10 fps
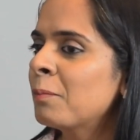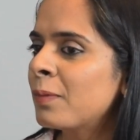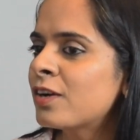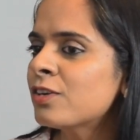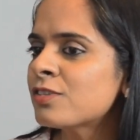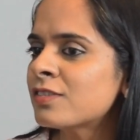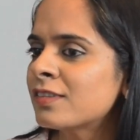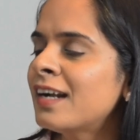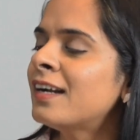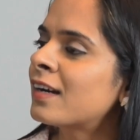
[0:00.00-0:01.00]
Because
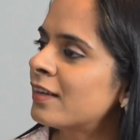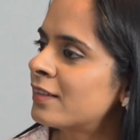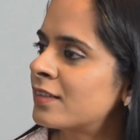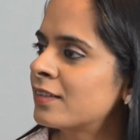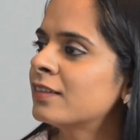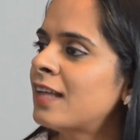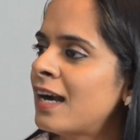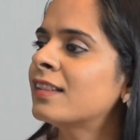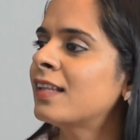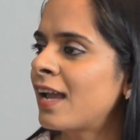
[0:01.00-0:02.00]
they trust
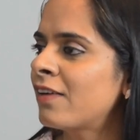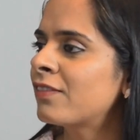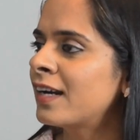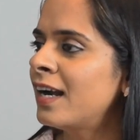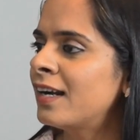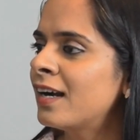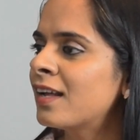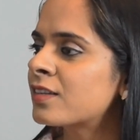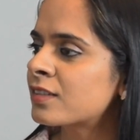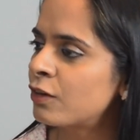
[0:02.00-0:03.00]
that they have created
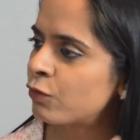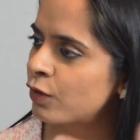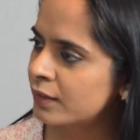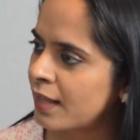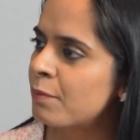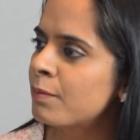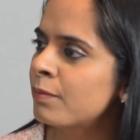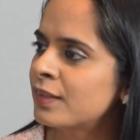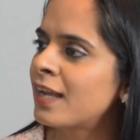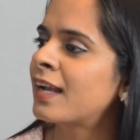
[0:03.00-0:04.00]
a result for them,
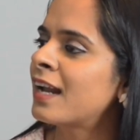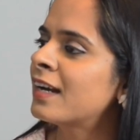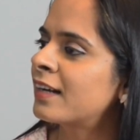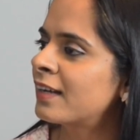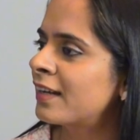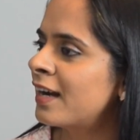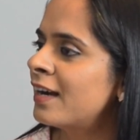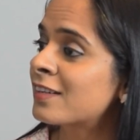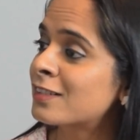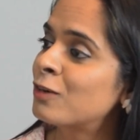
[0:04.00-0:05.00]
they can
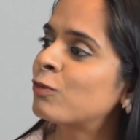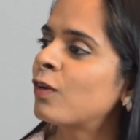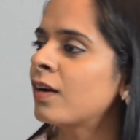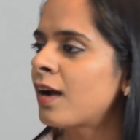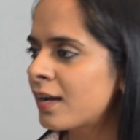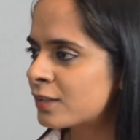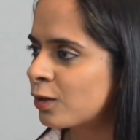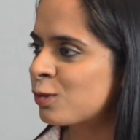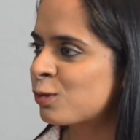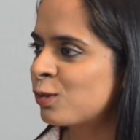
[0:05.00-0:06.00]
create a result for us
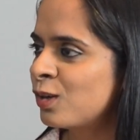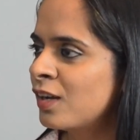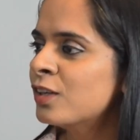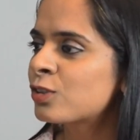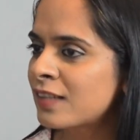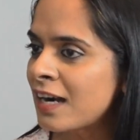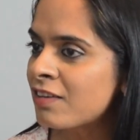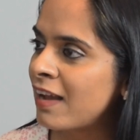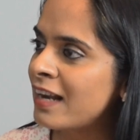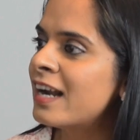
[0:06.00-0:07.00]
also. So that
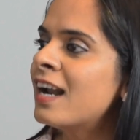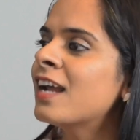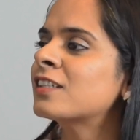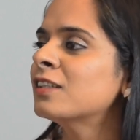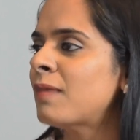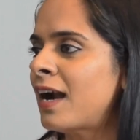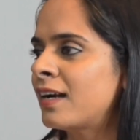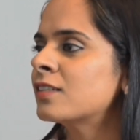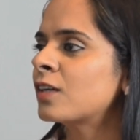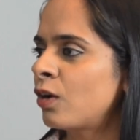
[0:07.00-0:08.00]
validation
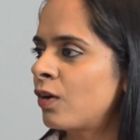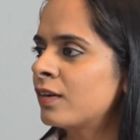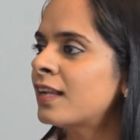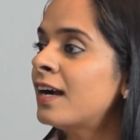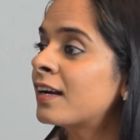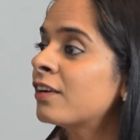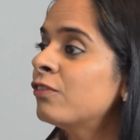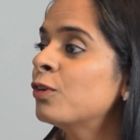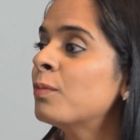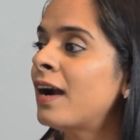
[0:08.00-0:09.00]
matters a lot, that
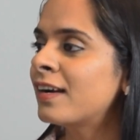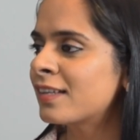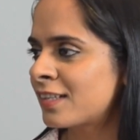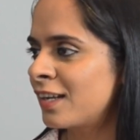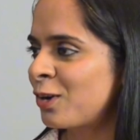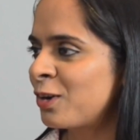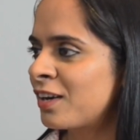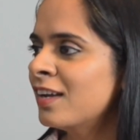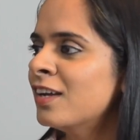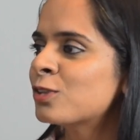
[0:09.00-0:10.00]
review matters a
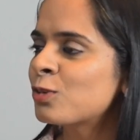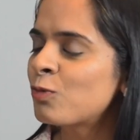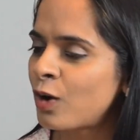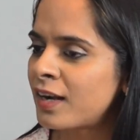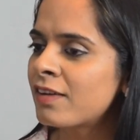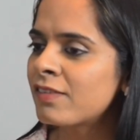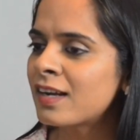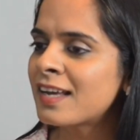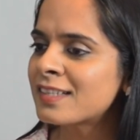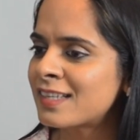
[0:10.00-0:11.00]
lot. So whatever
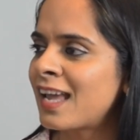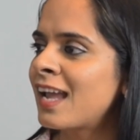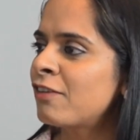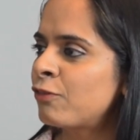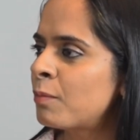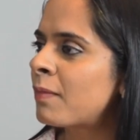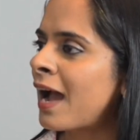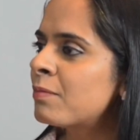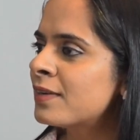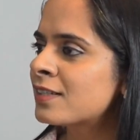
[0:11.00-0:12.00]
I say for
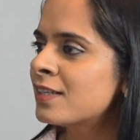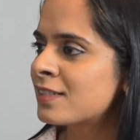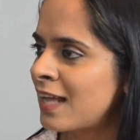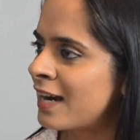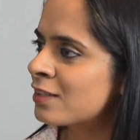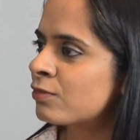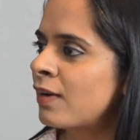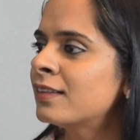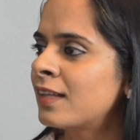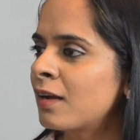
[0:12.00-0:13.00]
my business, that is
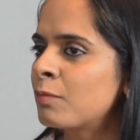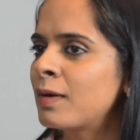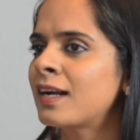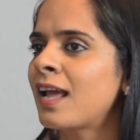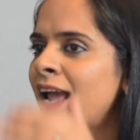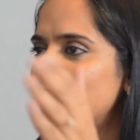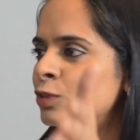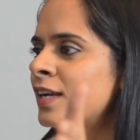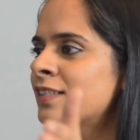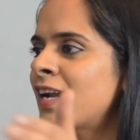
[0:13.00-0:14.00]
one thing, but
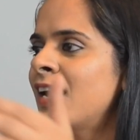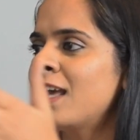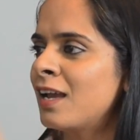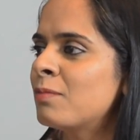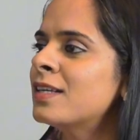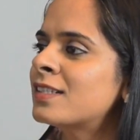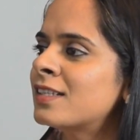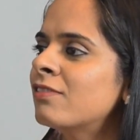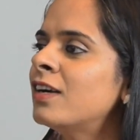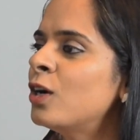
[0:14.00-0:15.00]
XYZ
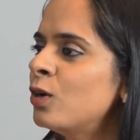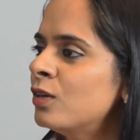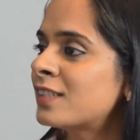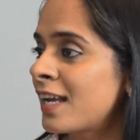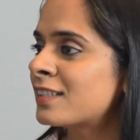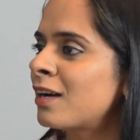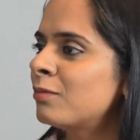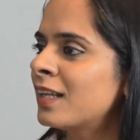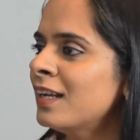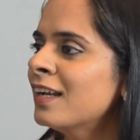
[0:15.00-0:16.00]
ABC will say
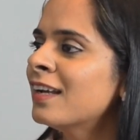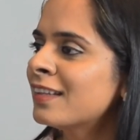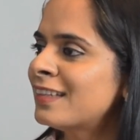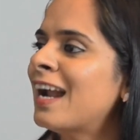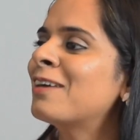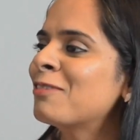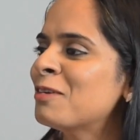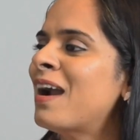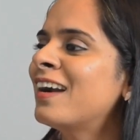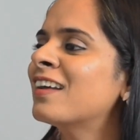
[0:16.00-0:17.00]
something that
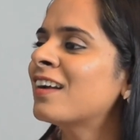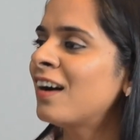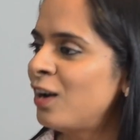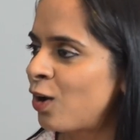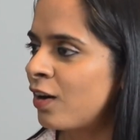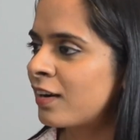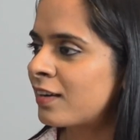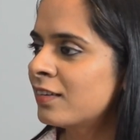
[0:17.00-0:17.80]
will matter a lot.